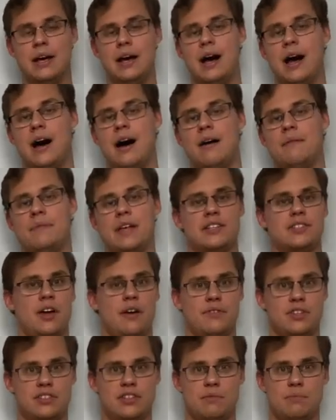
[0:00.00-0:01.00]
Um, that's
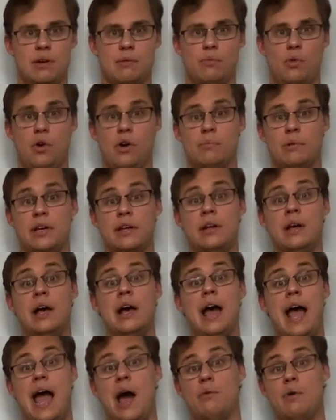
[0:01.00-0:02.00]
obviously a bit morbid.
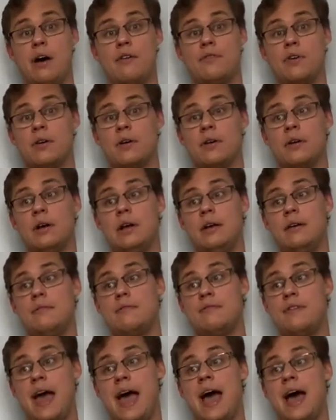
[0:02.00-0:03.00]
However,
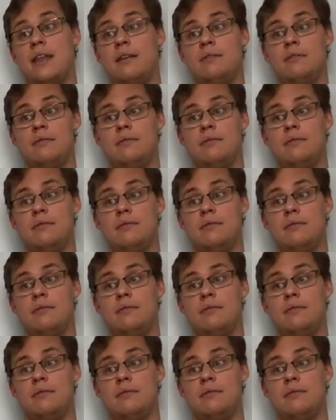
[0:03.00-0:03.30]
that